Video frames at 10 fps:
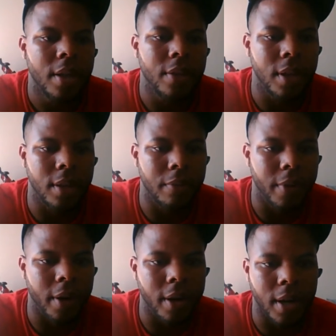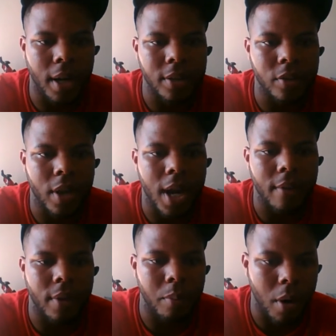Then the very next
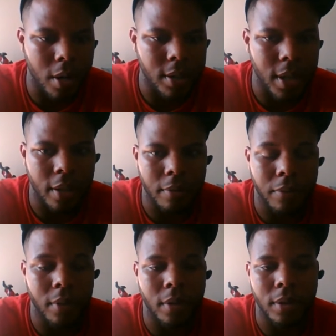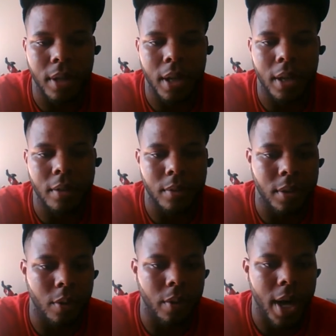drive, they march down the field, and
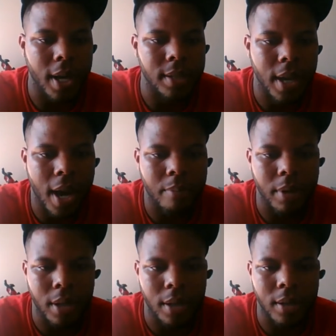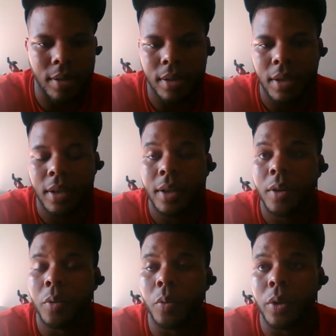what has to happen is
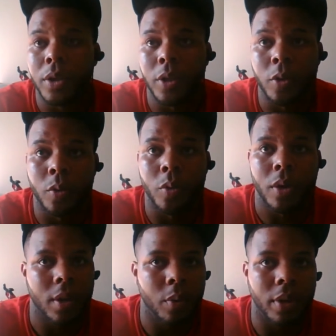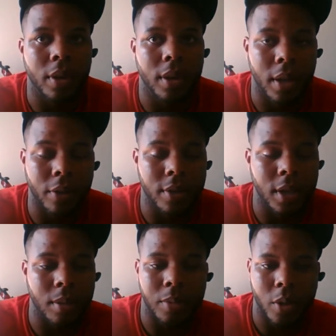when the other
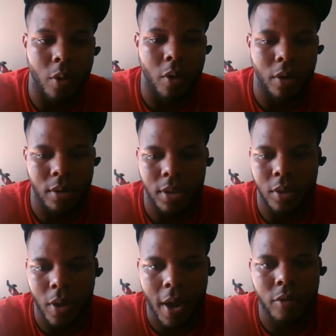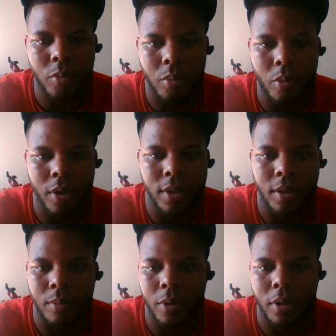team scores, you have to put points
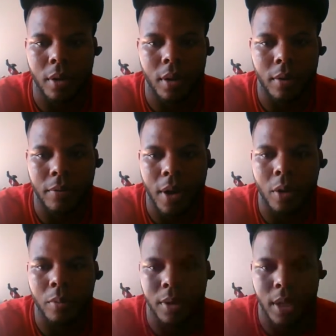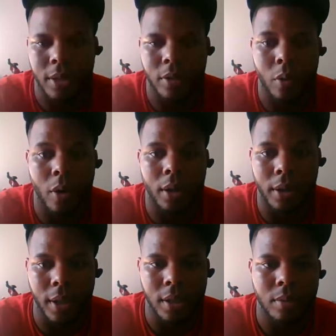on the board on the following possession, or at
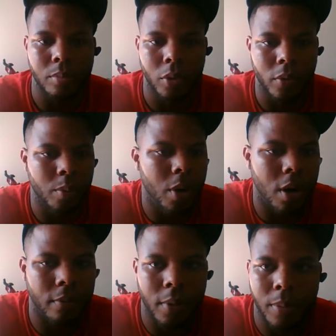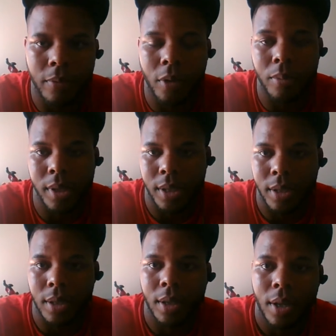least move the ball and flip the field
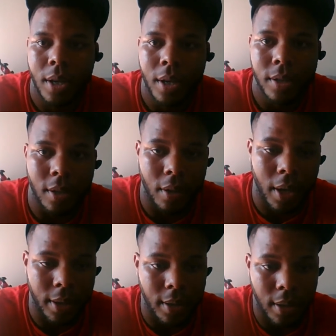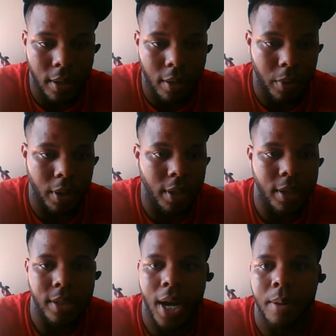position. So like they did a really
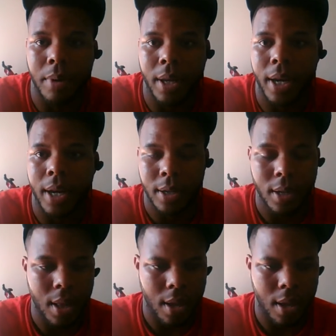good job of that.